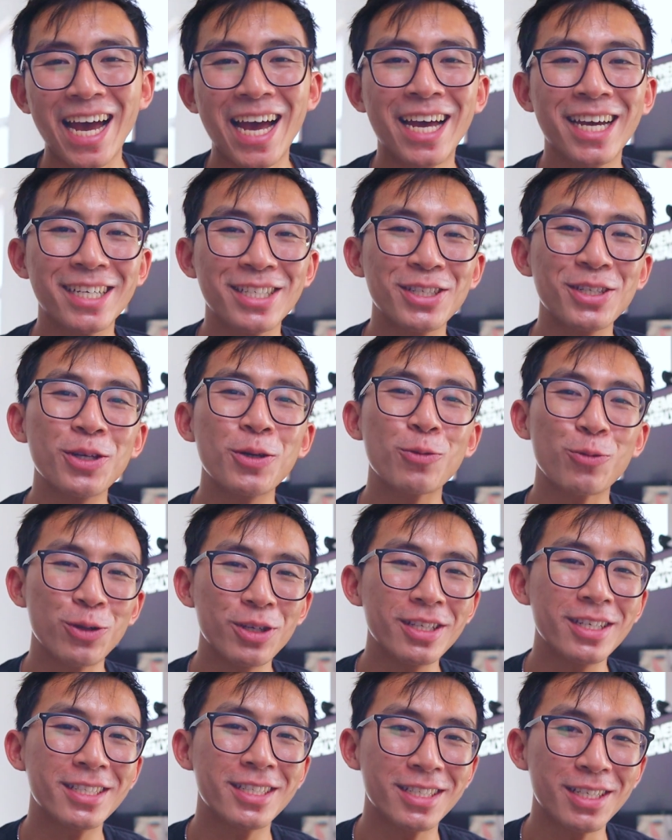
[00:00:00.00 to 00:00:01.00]
actually
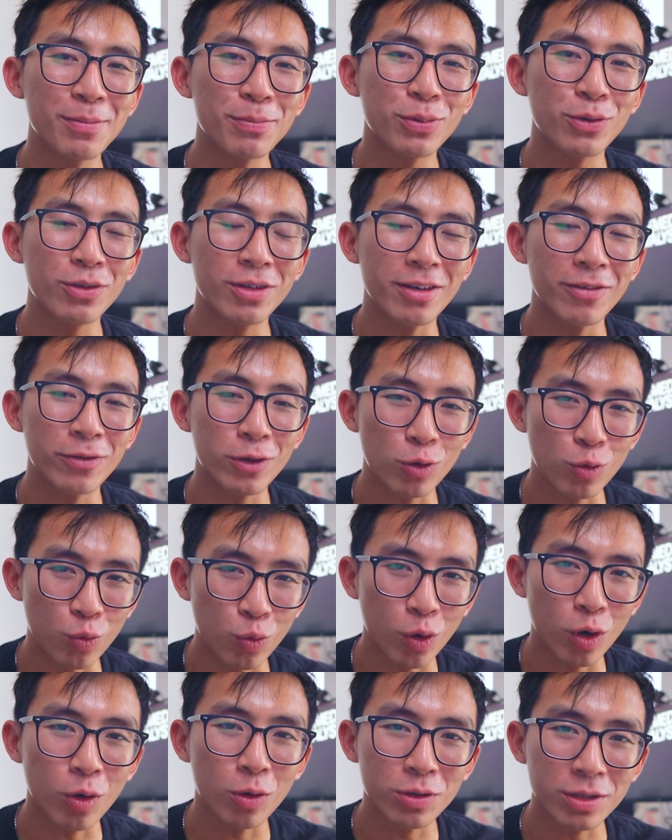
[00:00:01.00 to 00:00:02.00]
really simple if you're
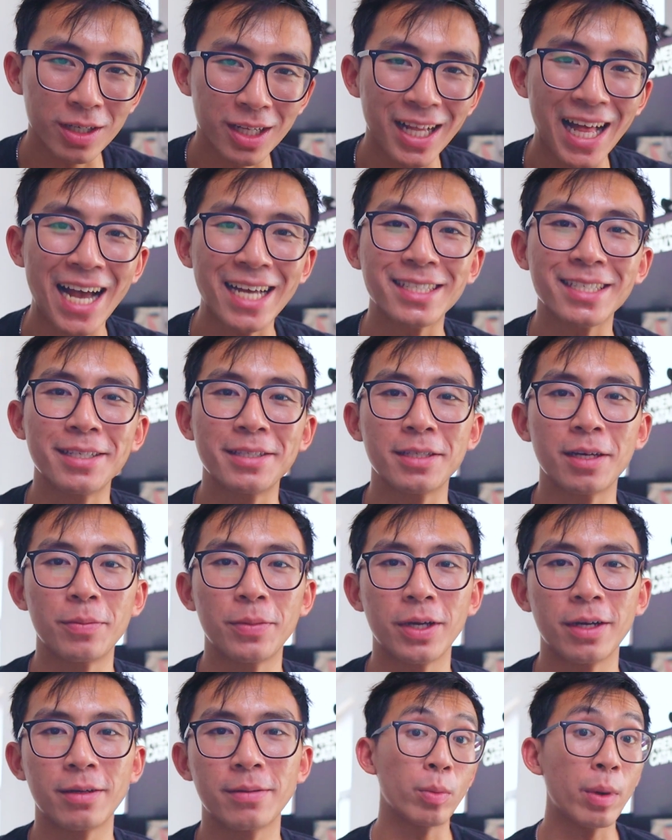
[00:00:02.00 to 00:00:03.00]
world class at
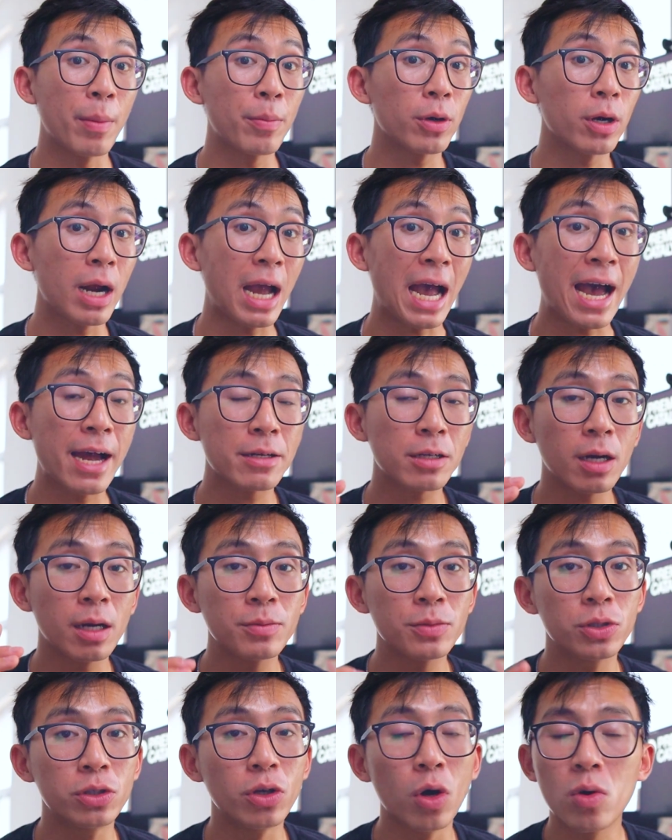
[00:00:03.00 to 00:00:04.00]
something. Remember,
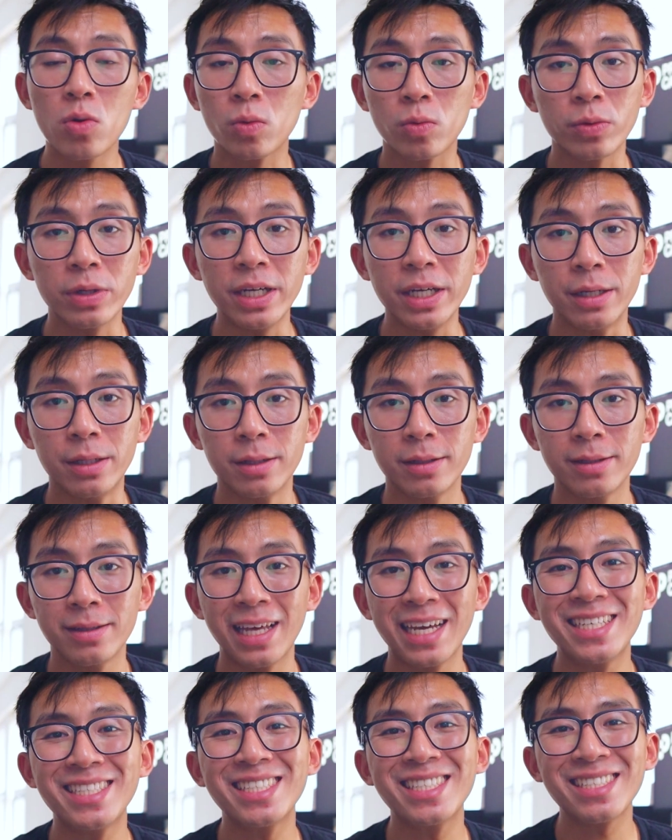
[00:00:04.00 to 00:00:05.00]
ADCOMs don't read,
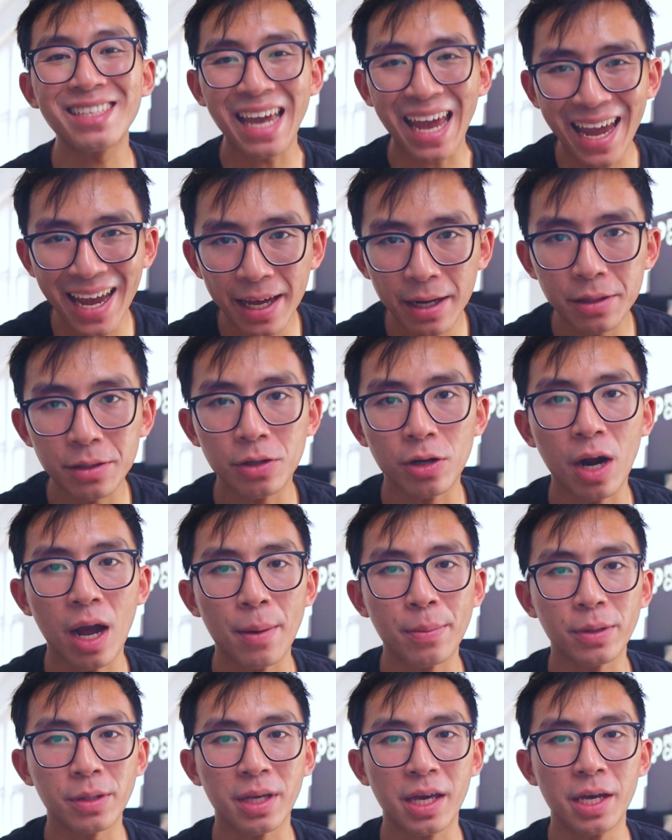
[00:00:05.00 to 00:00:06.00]
they scan your
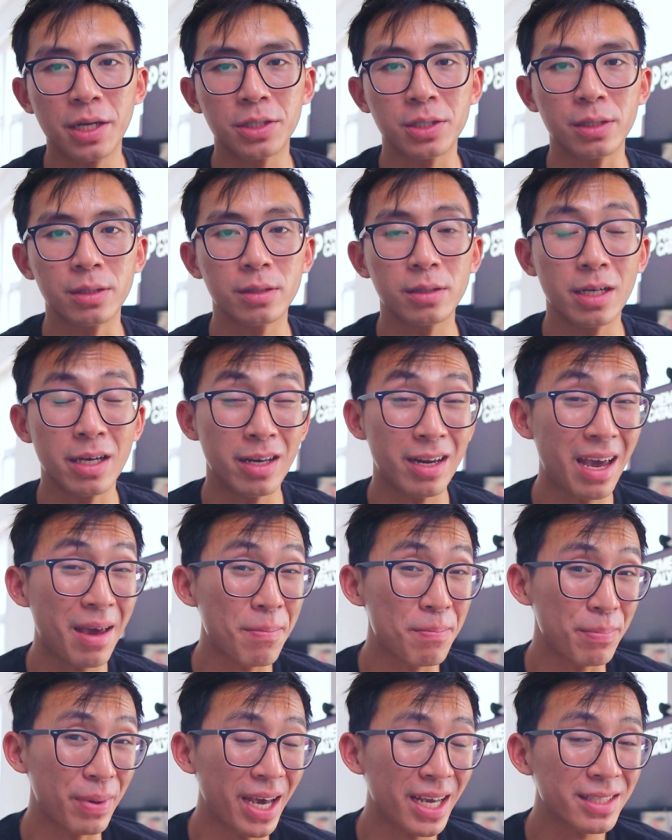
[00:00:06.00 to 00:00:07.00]
application. And
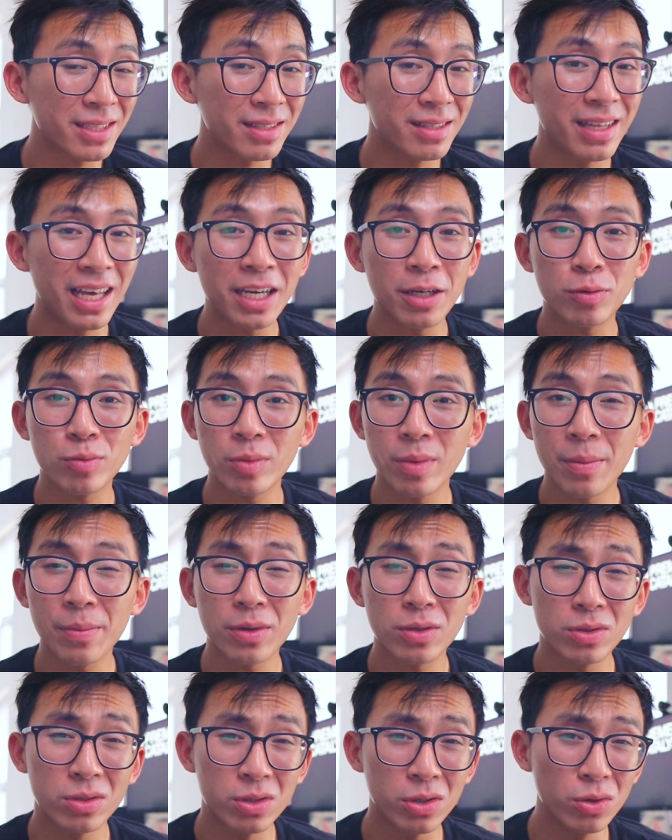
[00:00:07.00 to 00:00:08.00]
at best, they can
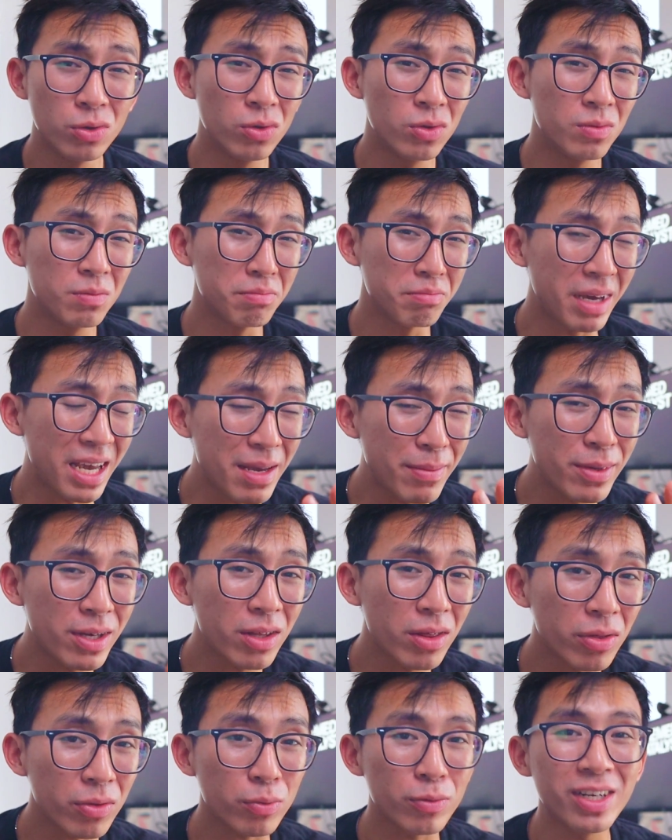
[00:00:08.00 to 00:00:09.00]
remember two,
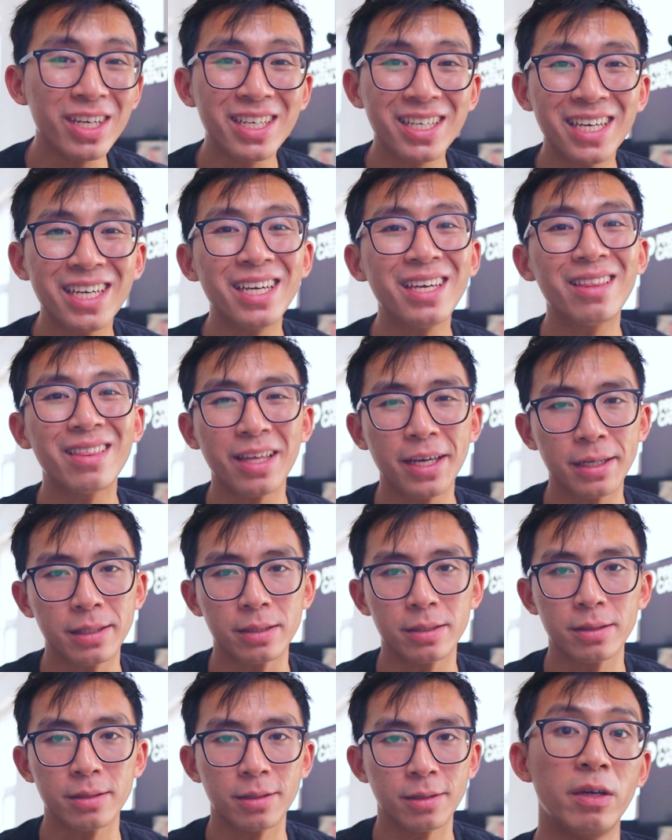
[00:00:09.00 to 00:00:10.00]
maybe three key
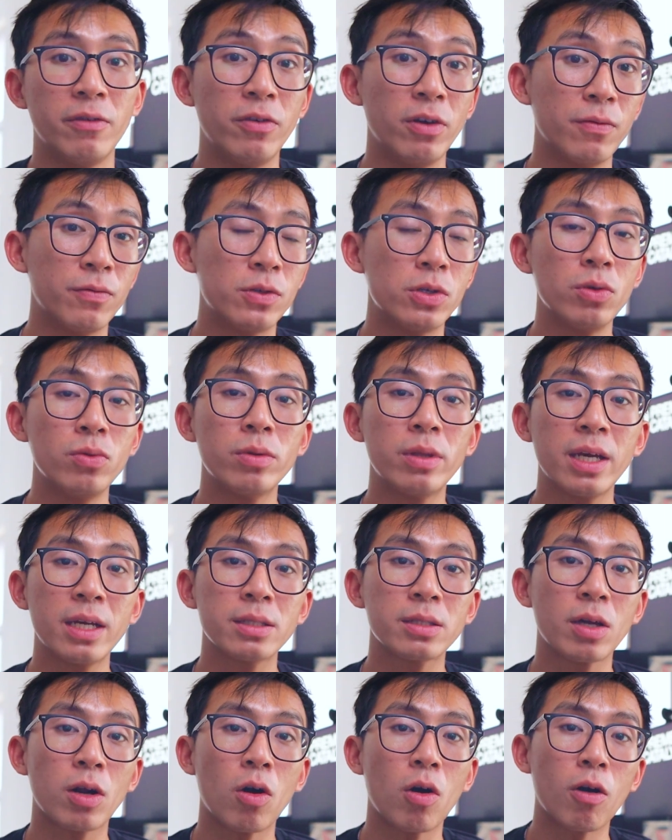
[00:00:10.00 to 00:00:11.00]
things. If you have two
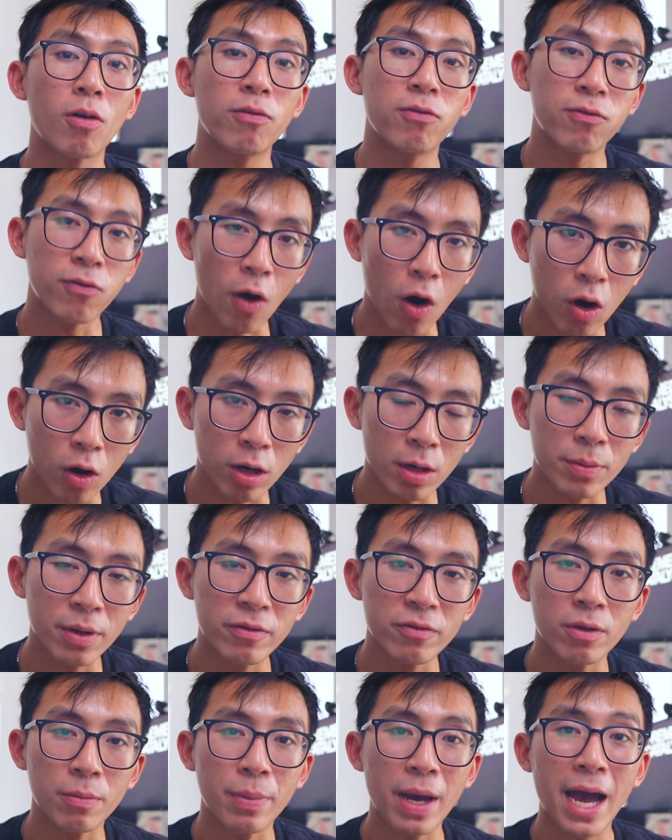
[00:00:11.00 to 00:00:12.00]
things that are far
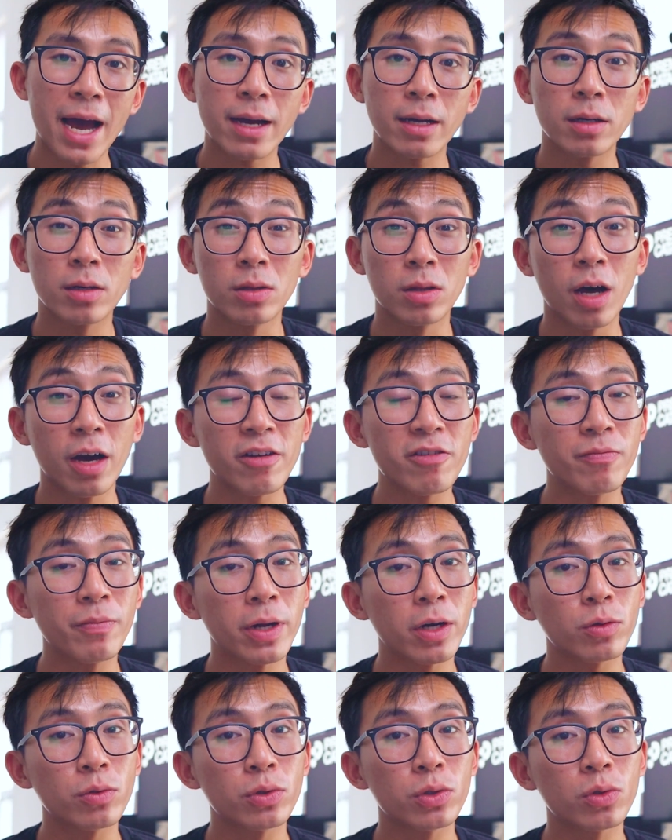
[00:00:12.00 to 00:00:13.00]
above the pack, a lot of
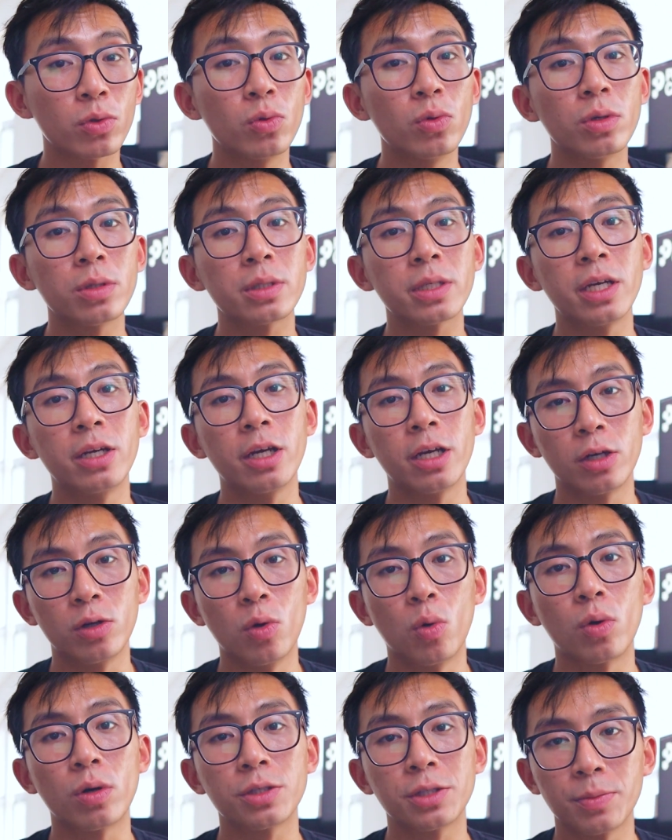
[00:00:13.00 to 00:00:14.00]
medical schools can
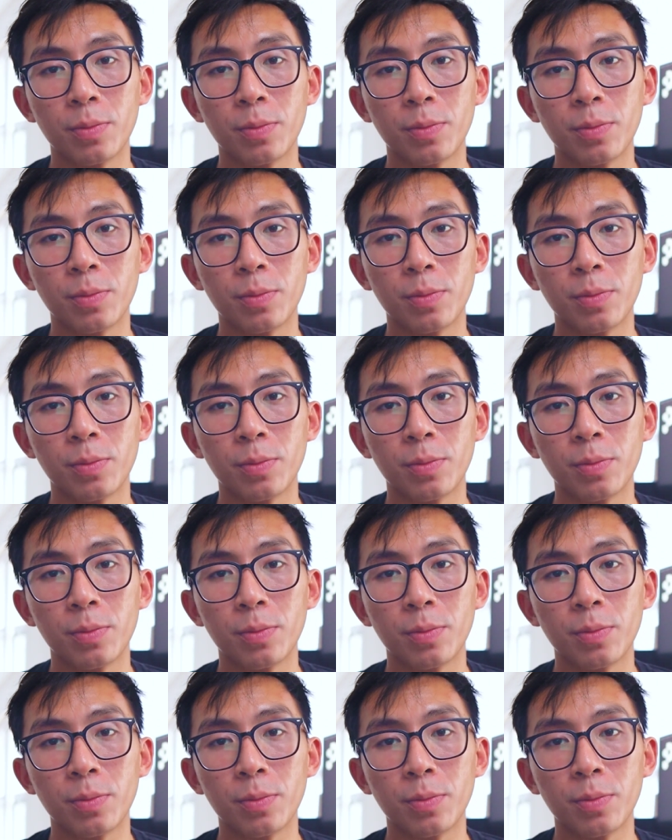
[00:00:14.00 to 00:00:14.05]
ignore